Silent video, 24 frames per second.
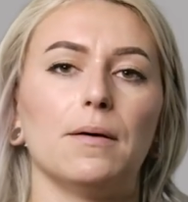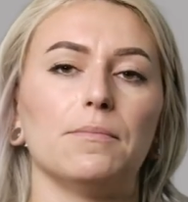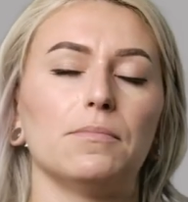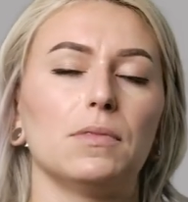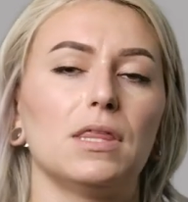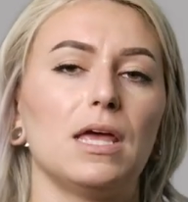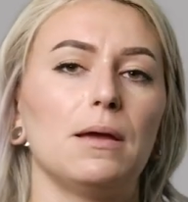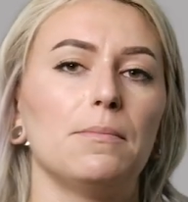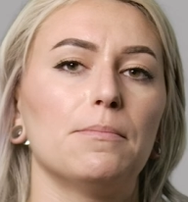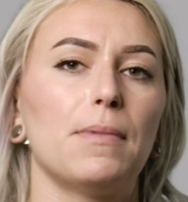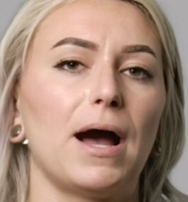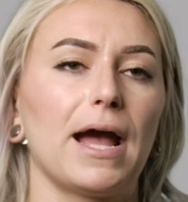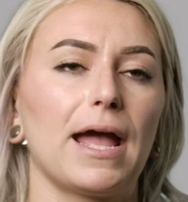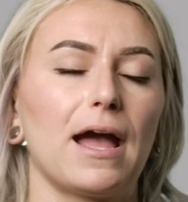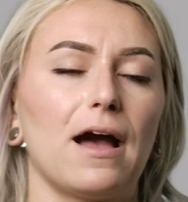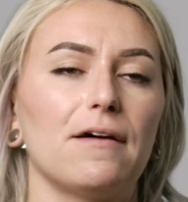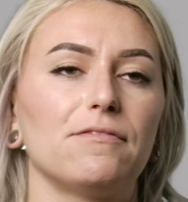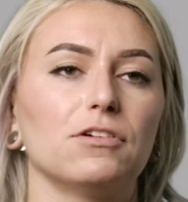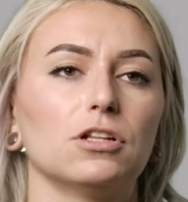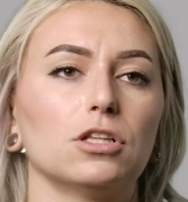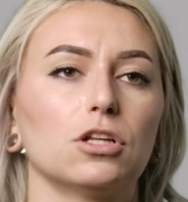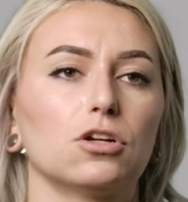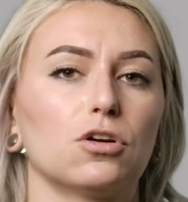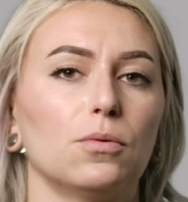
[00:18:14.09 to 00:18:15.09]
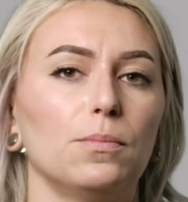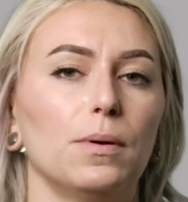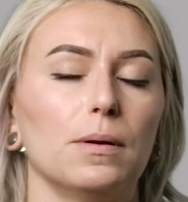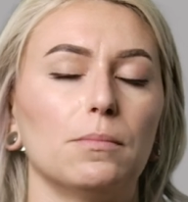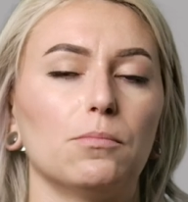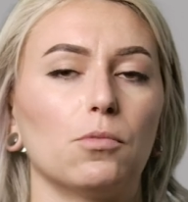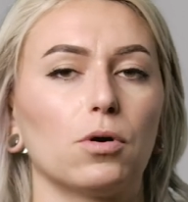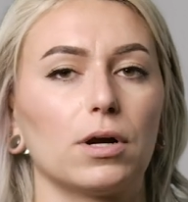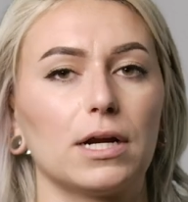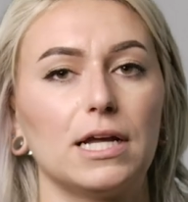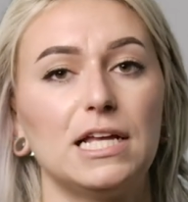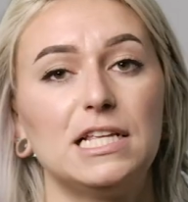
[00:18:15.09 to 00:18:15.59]
They might have a little bit
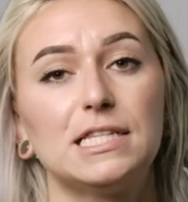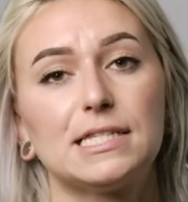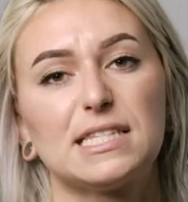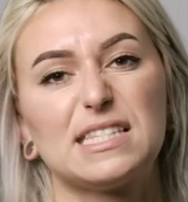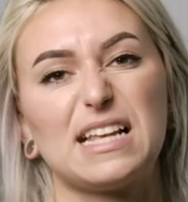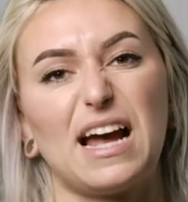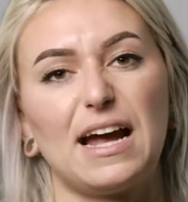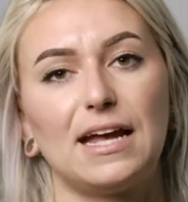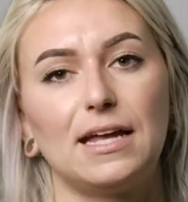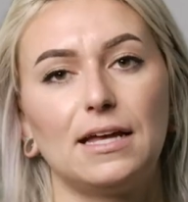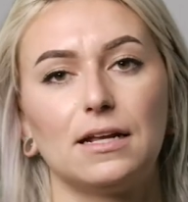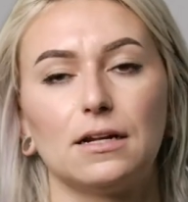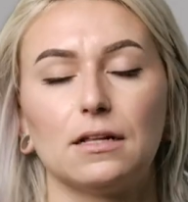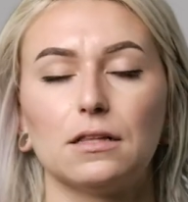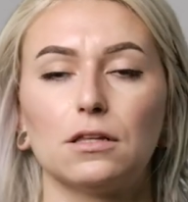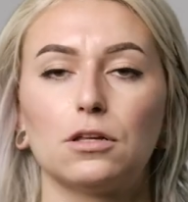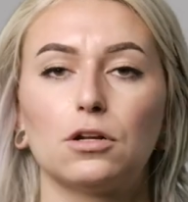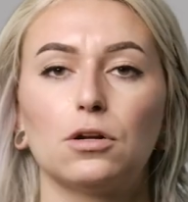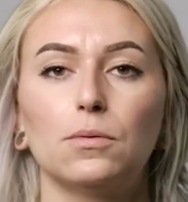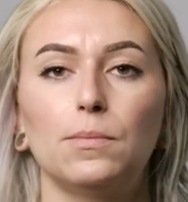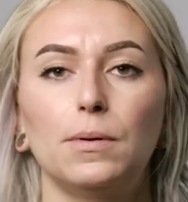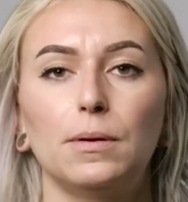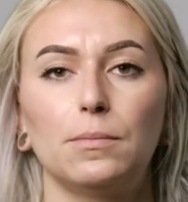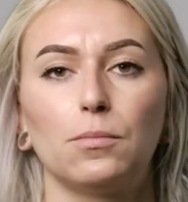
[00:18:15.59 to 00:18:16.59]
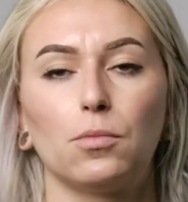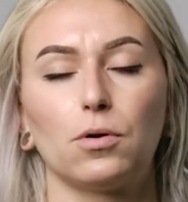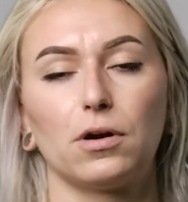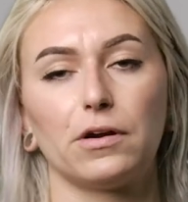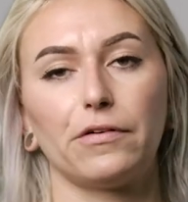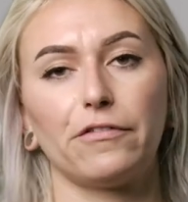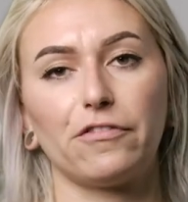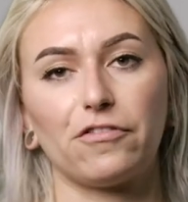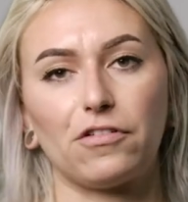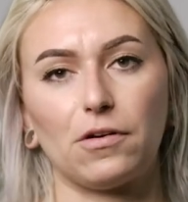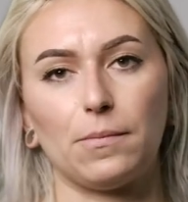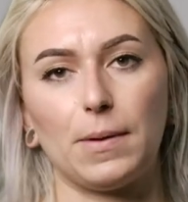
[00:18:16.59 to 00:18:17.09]
more insight and a little bit more
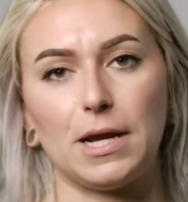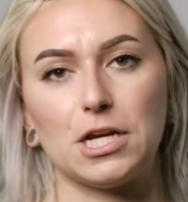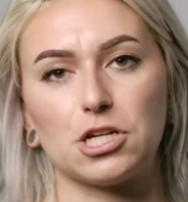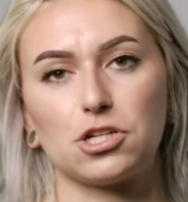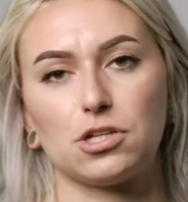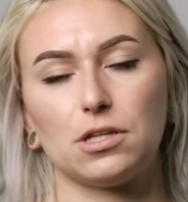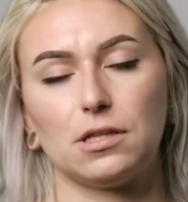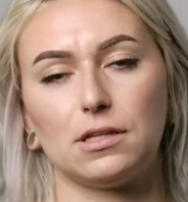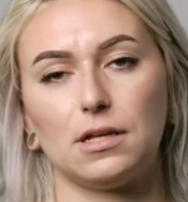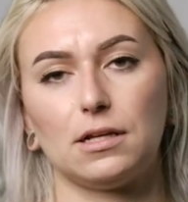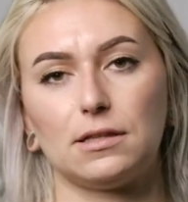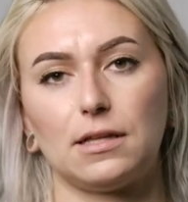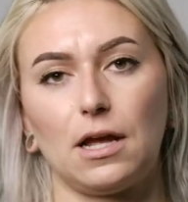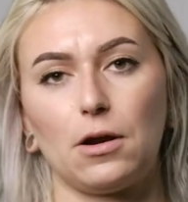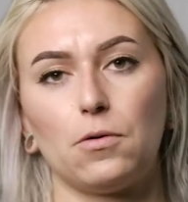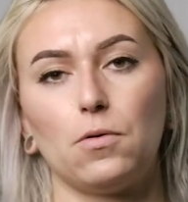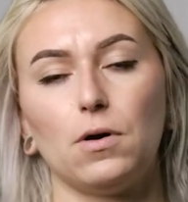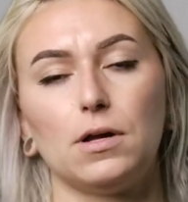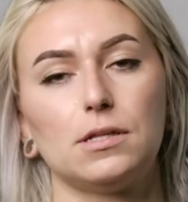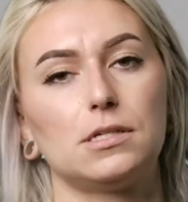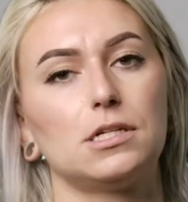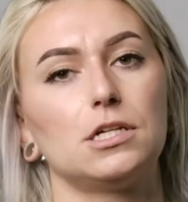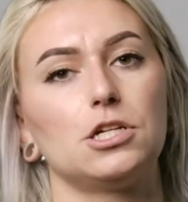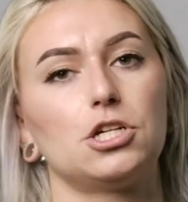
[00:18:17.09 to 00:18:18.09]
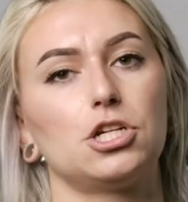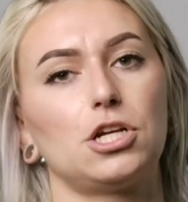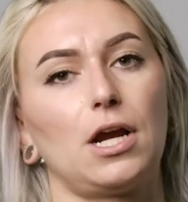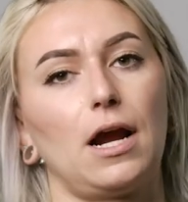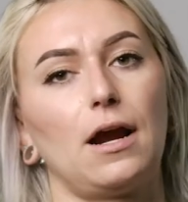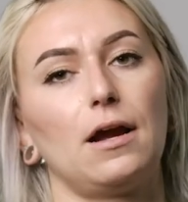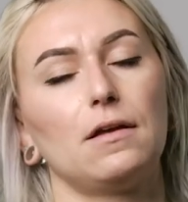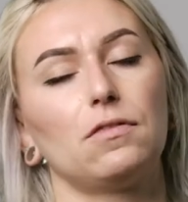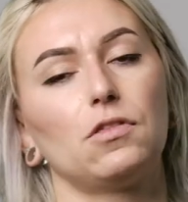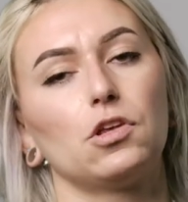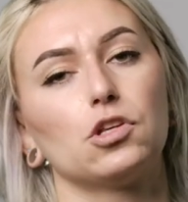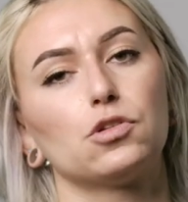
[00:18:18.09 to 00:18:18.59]
information that they want to
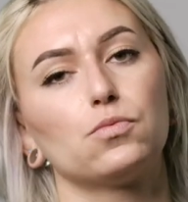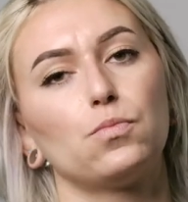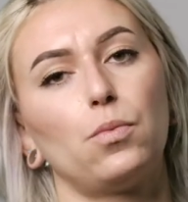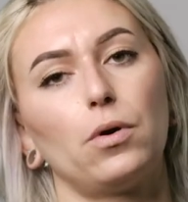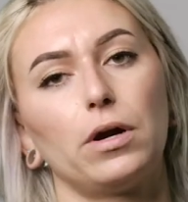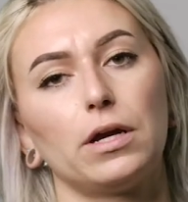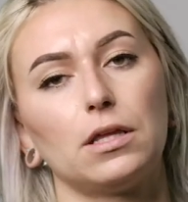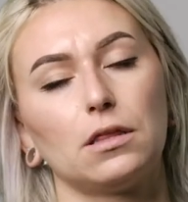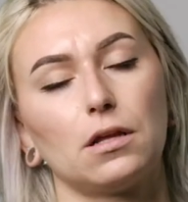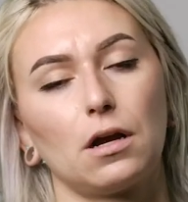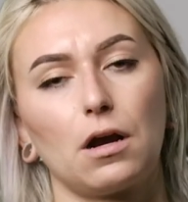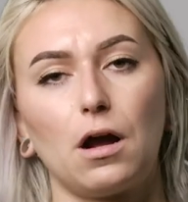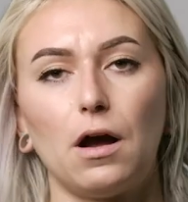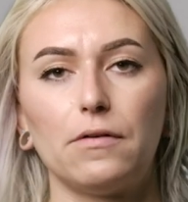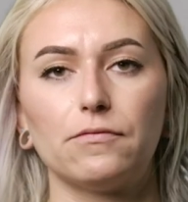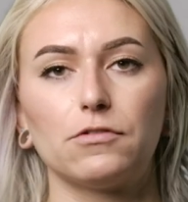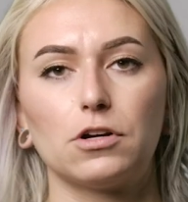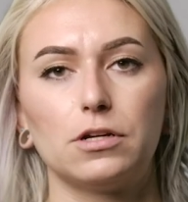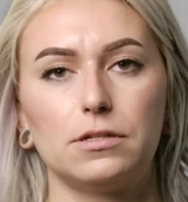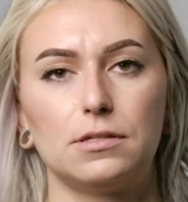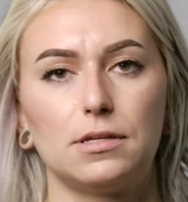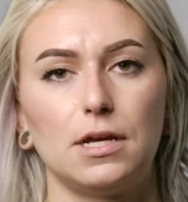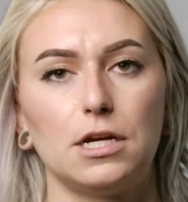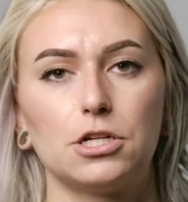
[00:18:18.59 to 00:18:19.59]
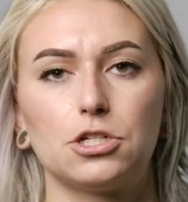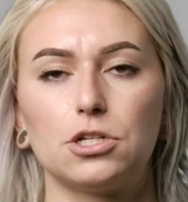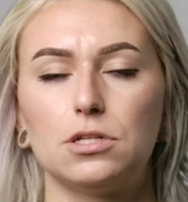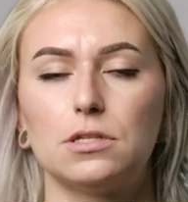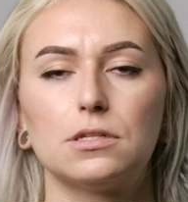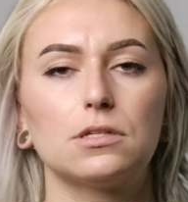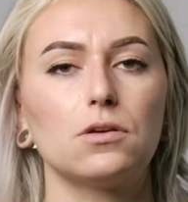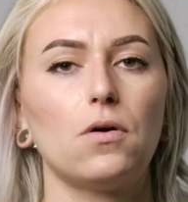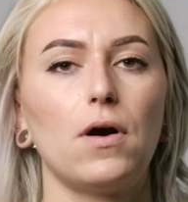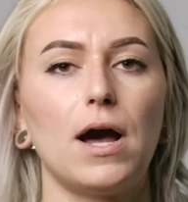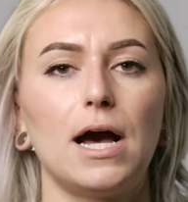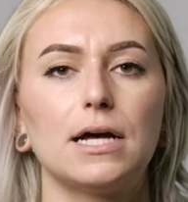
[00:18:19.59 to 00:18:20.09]
share at this point in the conversation.
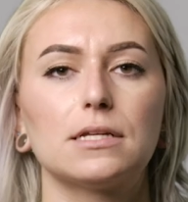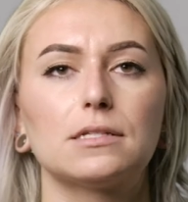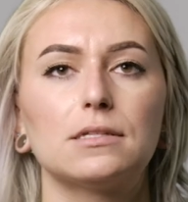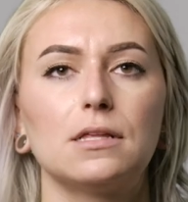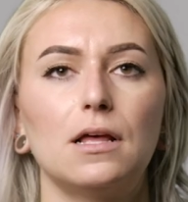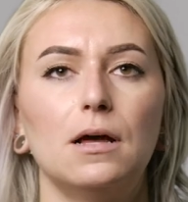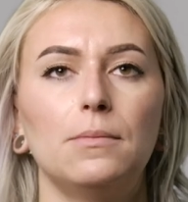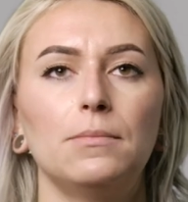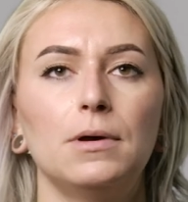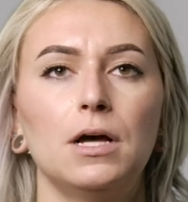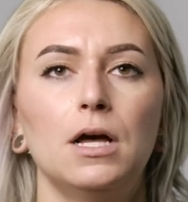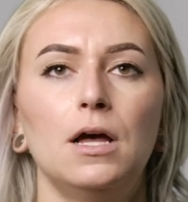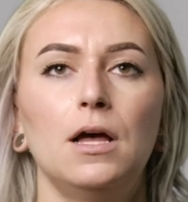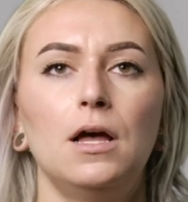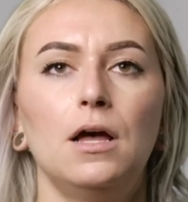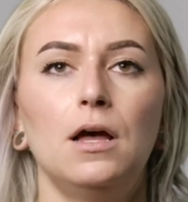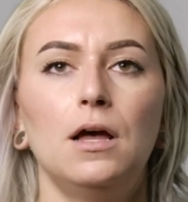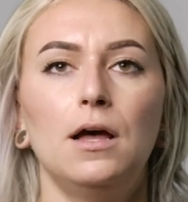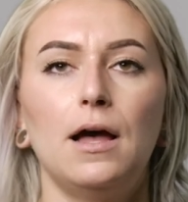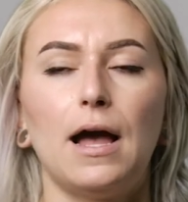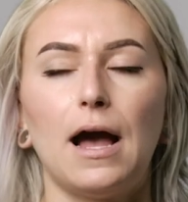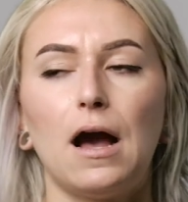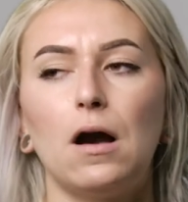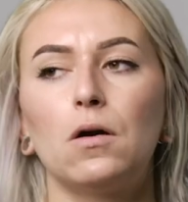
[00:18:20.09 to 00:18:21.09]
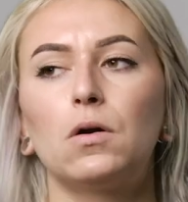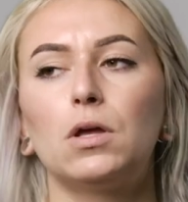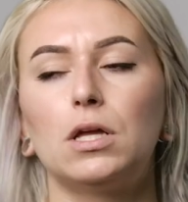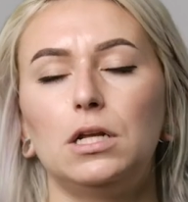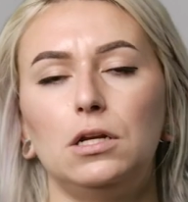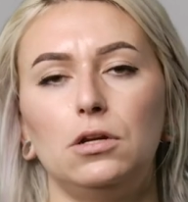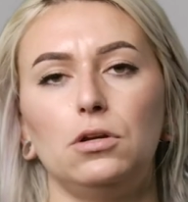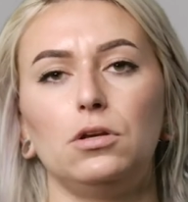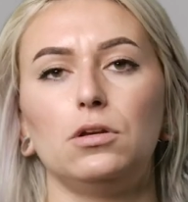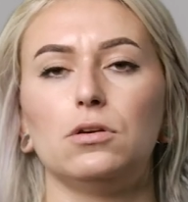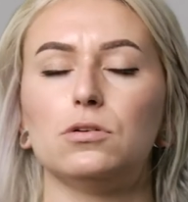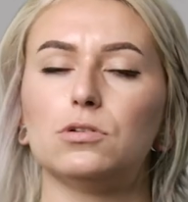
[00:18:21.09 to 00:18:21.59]
So ask them, how can
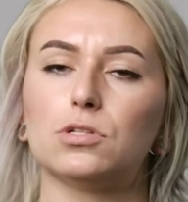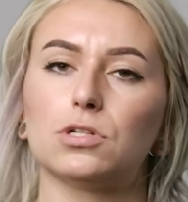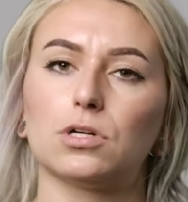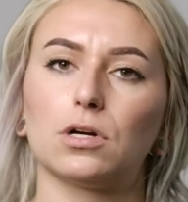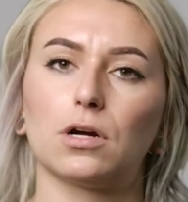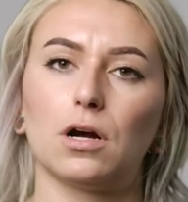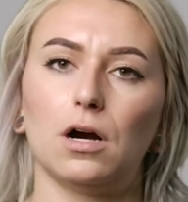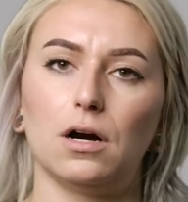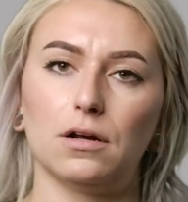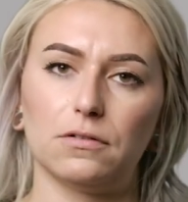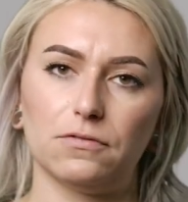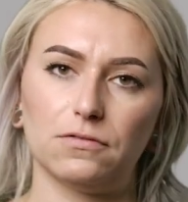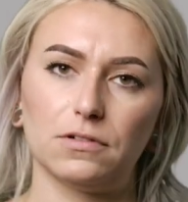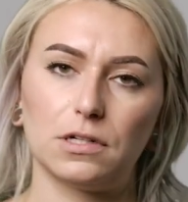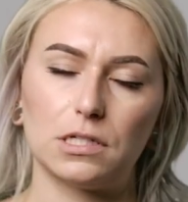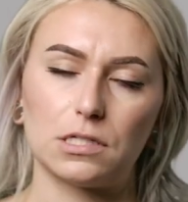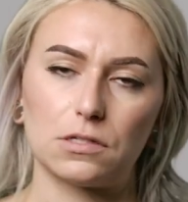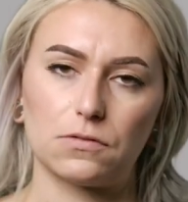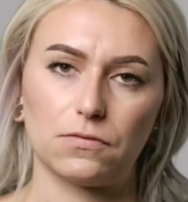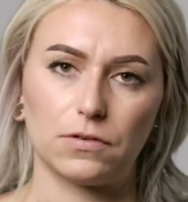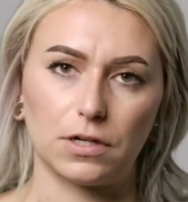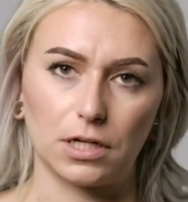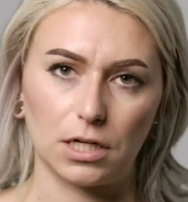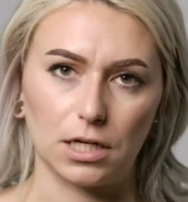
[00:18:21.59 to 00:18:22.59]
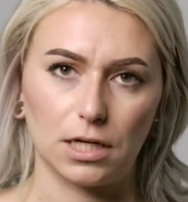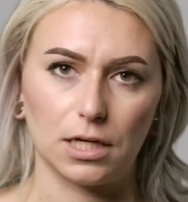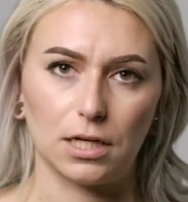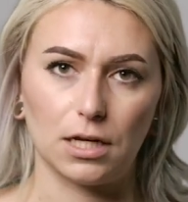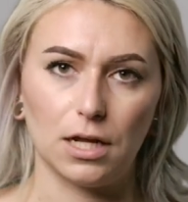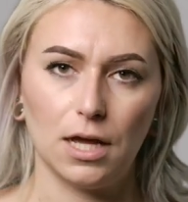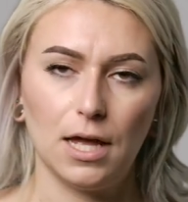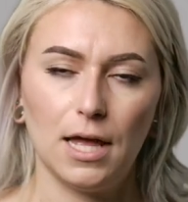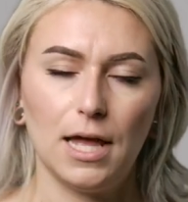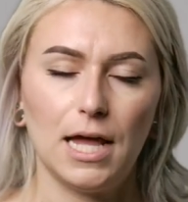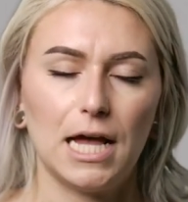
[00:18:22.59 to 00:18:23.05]
you use your confidence for good?